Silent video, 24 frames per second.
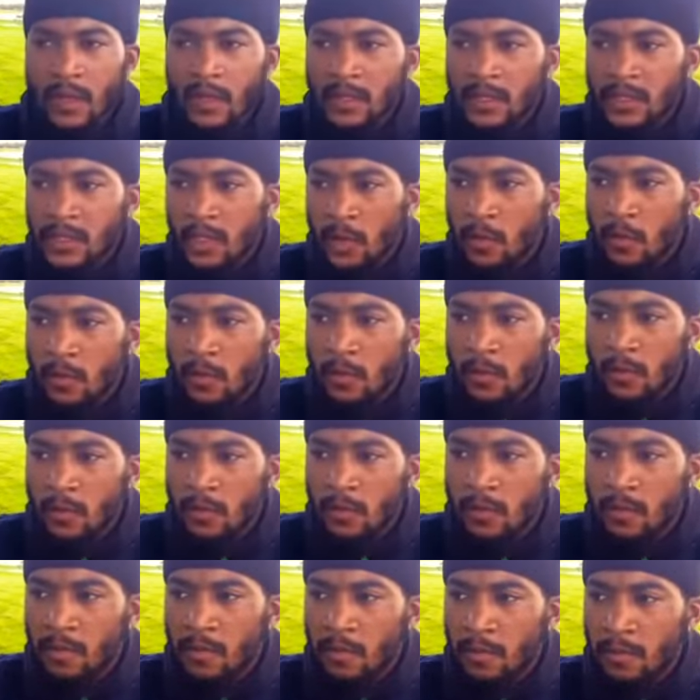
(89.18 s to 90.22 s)
So,
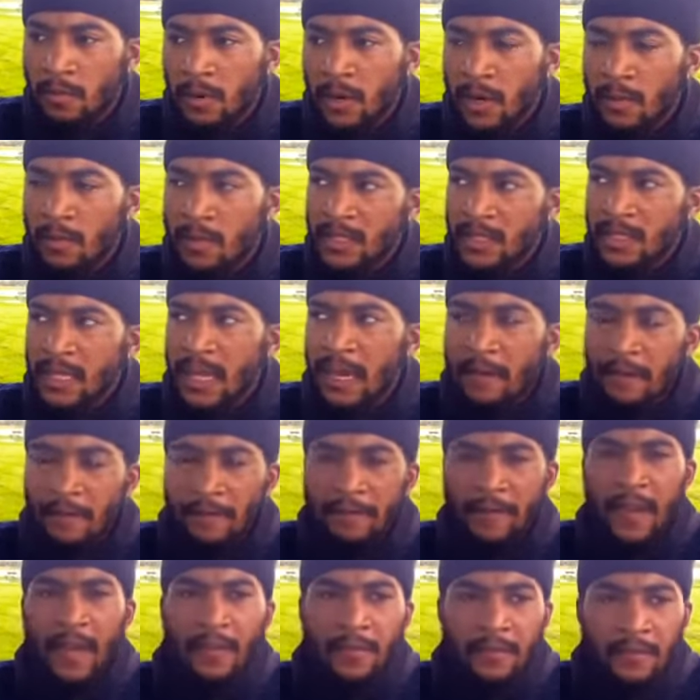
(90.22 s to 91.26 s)
pretty much saying
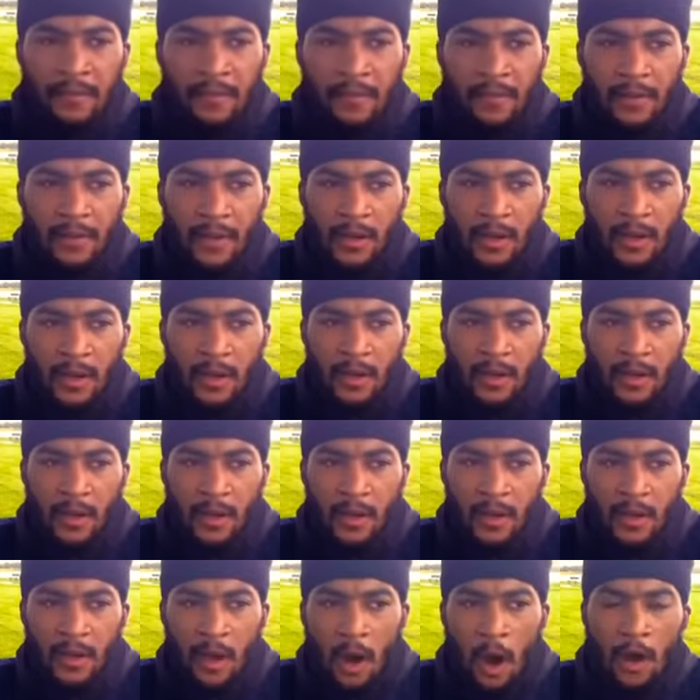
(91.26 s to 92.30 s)
faith
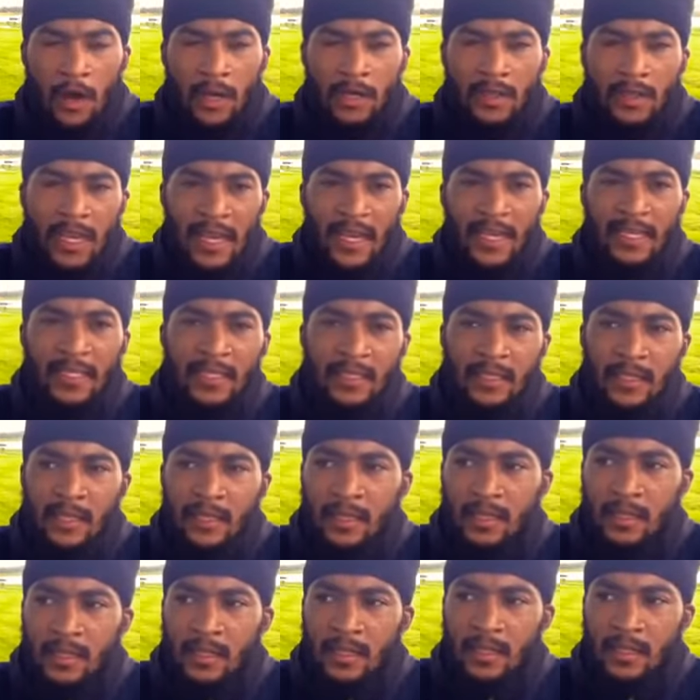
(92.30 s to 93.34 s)
are the things
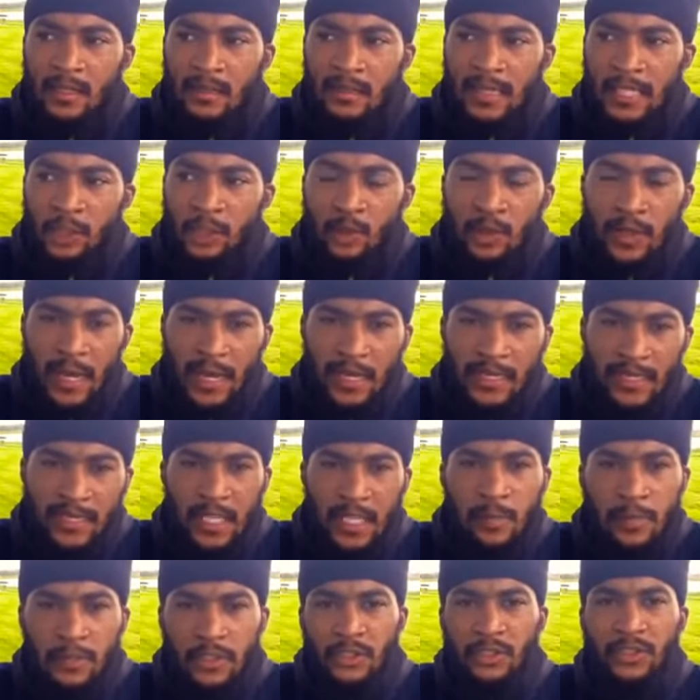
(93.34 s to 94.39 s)
uh, that you can't see,
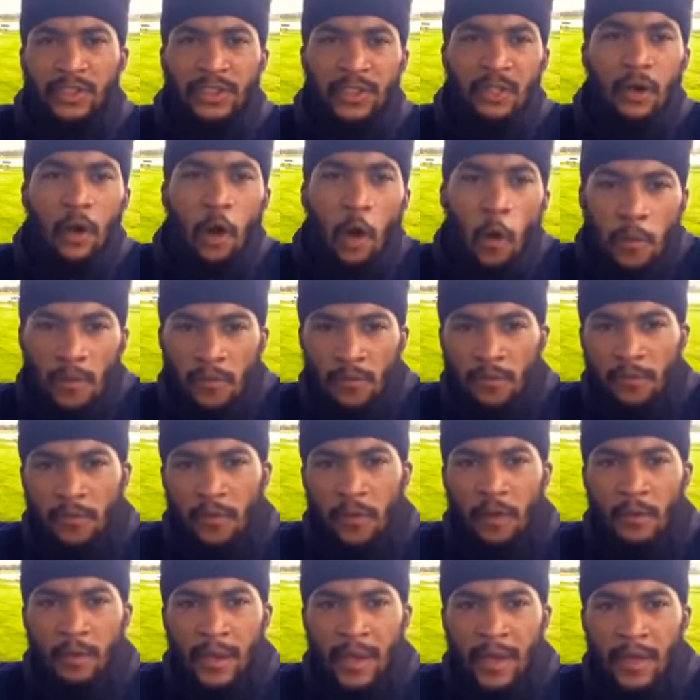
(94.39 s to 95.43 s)
but you're still hoping for
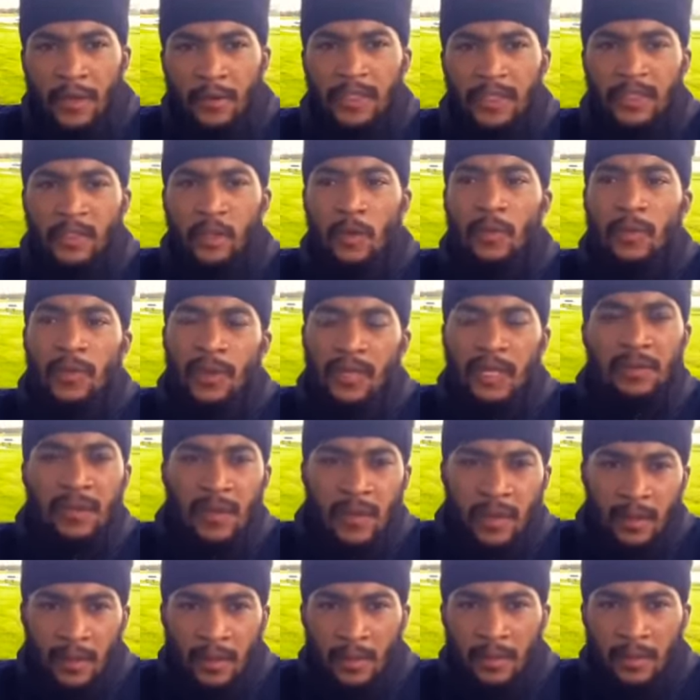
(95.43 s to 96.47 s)
them, man. You still
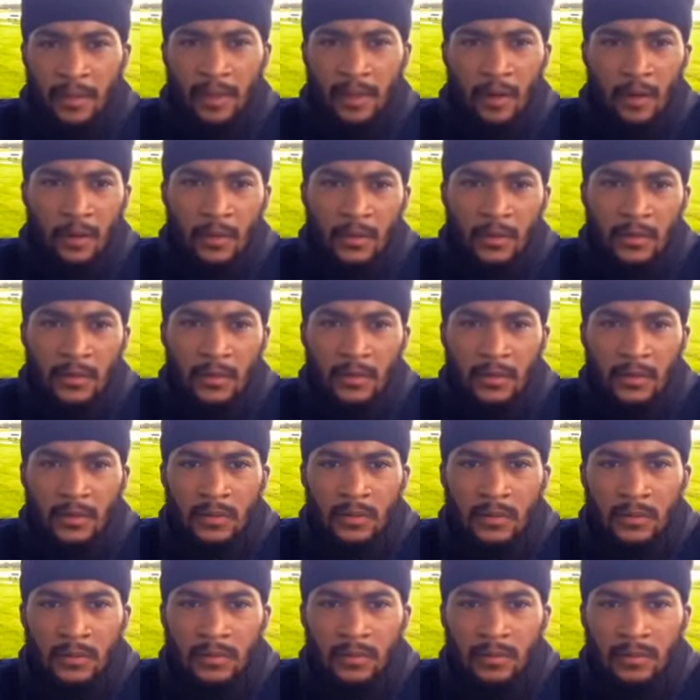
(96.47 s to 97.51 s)
believing in them, you know.
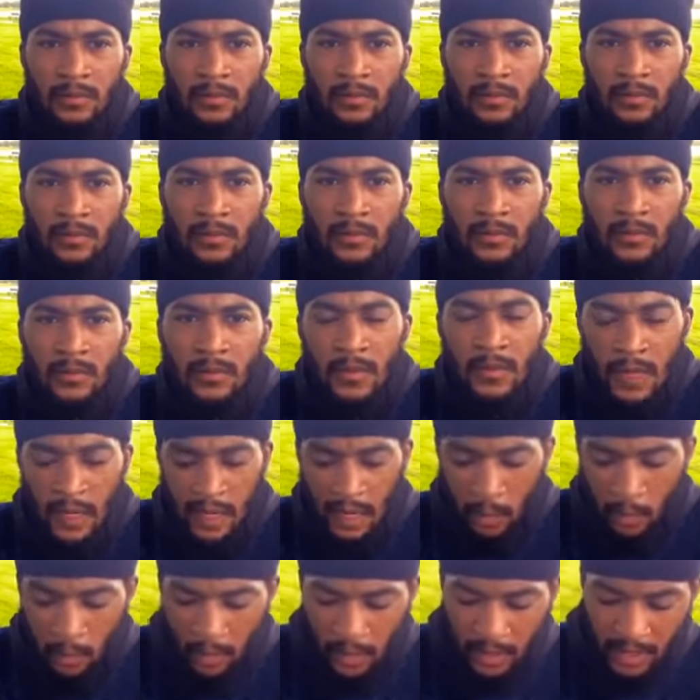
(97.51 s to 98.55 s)

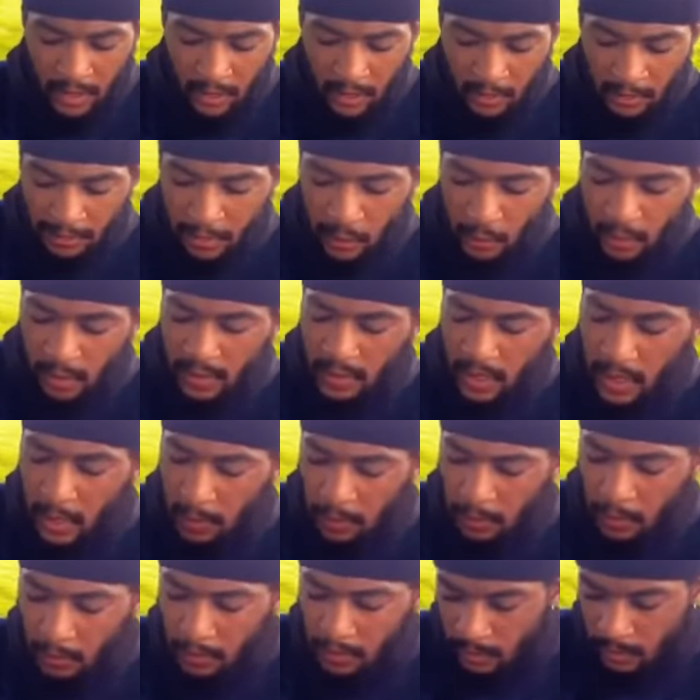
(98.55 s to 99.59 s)
And I want to get a few
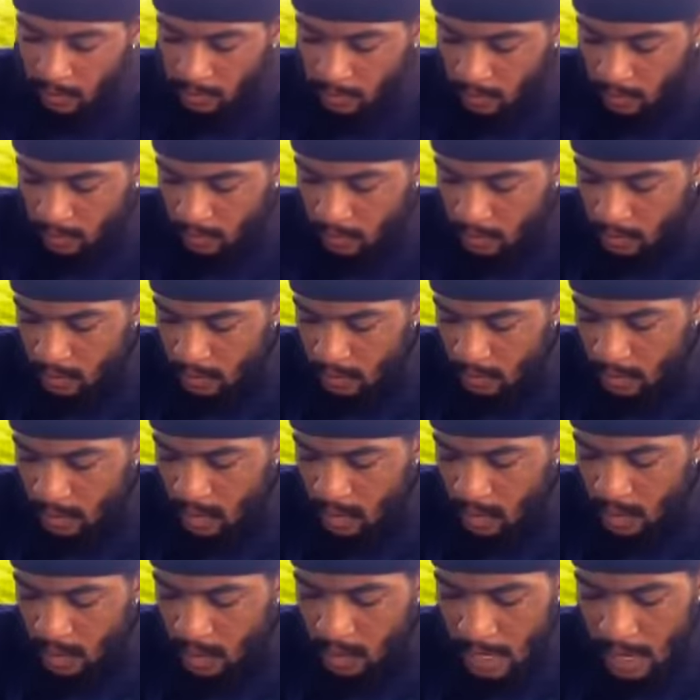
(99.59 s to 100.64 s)
examples
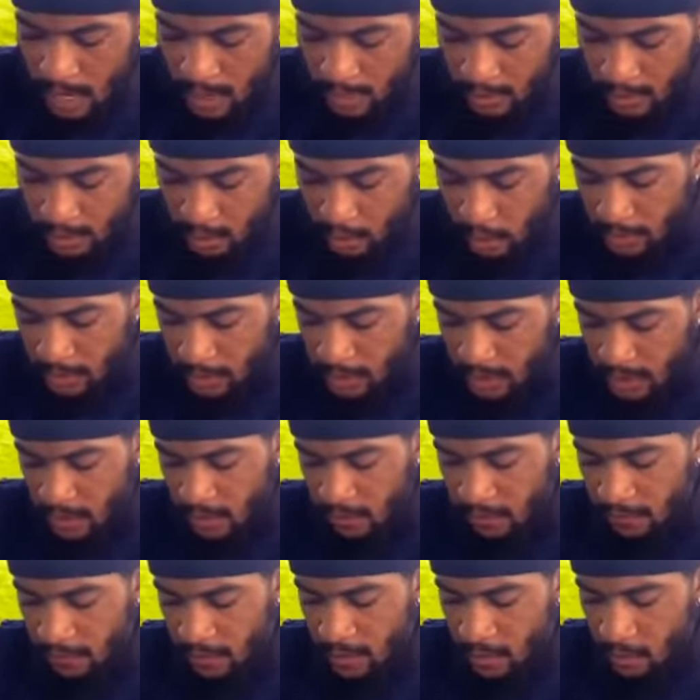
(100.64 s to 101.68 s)
uh, out of the scriptures
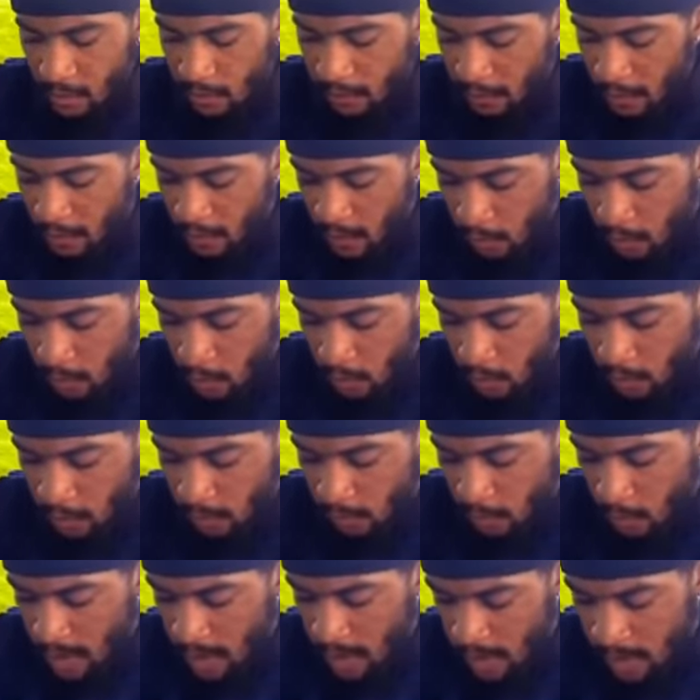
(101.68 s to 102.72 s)
to, you know, further prove the
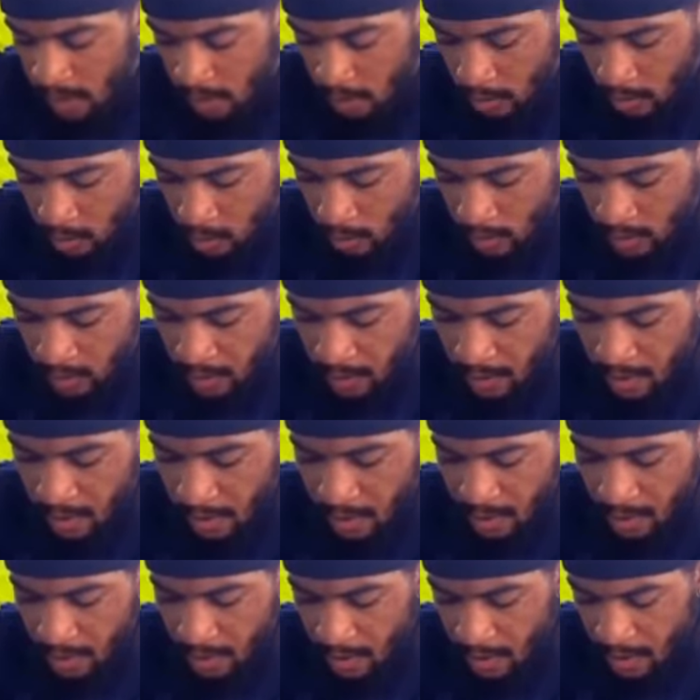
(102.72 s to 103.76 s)
point, you know, through the Spirit.